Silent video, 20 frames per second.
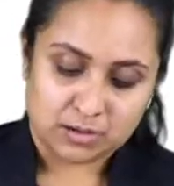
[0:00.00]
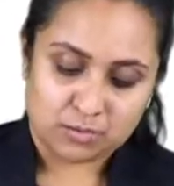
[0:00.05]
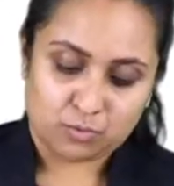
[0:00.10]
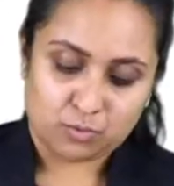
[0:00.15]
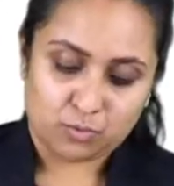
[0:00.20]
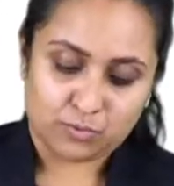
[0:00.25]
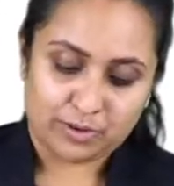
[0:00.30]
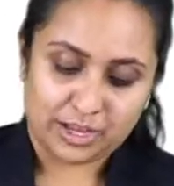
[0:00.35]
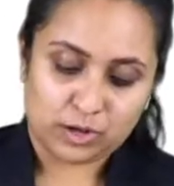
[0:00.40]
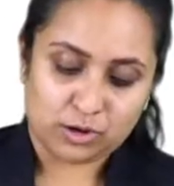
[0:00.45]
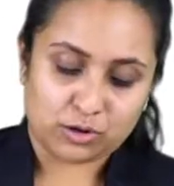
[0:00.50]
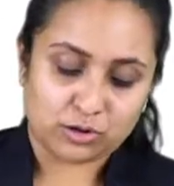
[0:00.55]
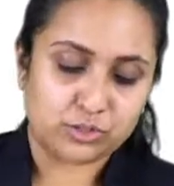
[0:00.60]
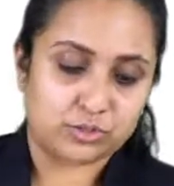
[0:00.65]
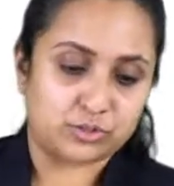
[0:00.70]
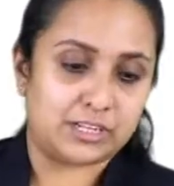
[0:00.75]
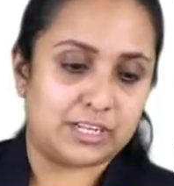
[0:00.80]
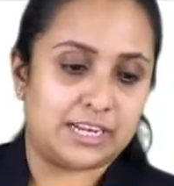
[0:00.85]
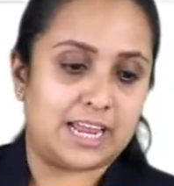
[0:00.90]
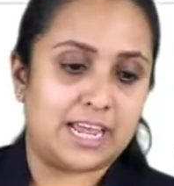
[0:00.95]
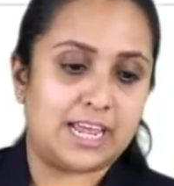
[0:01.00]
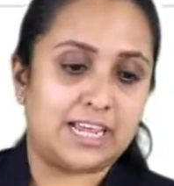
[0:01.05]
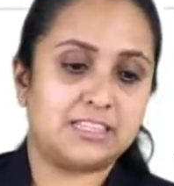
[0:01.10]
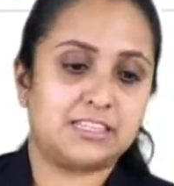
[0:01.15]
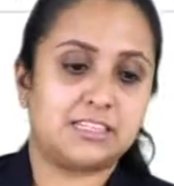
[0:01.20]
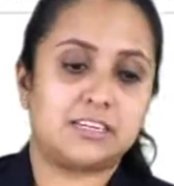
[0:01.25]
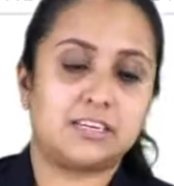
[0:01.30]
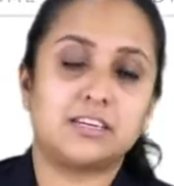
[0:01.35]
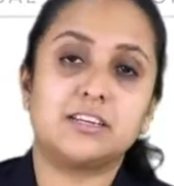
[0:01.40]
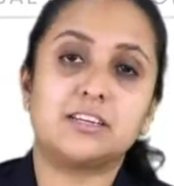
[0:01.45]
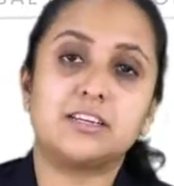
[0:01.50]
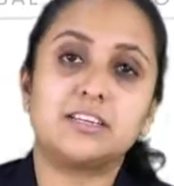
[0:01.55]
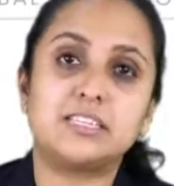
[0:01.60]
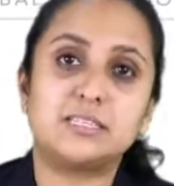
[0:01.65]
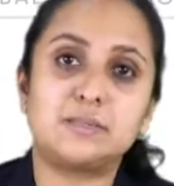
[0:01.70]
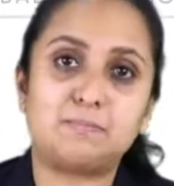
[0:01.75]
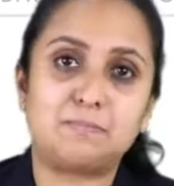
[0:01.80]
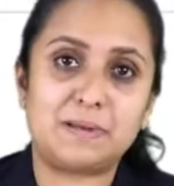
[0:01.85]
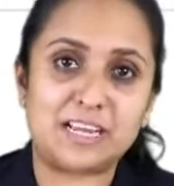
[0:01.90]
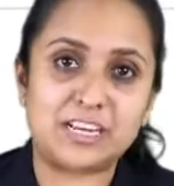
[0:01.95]
Moving on to the next,
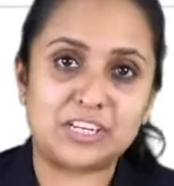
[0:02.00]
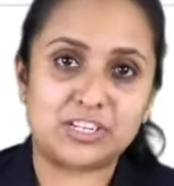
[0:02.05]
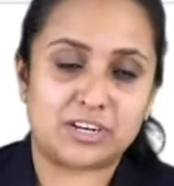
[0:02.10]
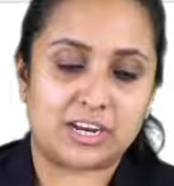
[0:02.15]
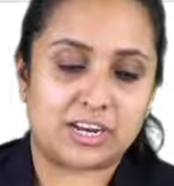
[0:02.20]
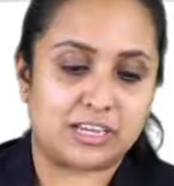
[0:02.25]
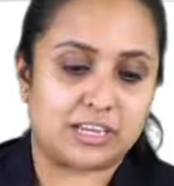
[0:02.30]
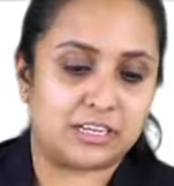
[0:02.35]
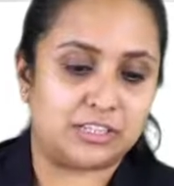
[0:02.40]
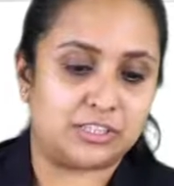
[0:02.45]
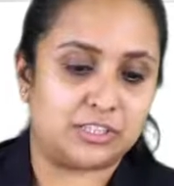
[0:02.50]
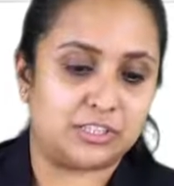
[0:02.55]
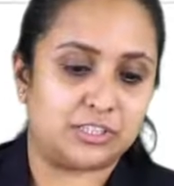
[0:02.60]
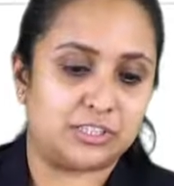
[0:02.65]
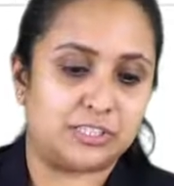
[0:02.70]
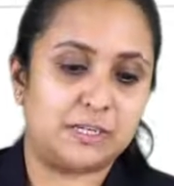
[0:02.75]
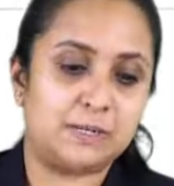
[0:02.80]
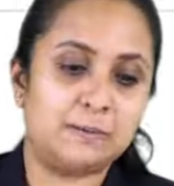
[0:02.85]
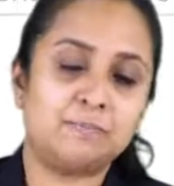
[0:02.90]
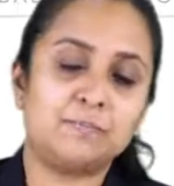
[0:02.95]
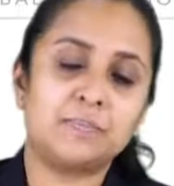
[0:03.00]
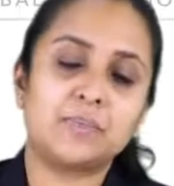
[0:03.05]
speech recognition.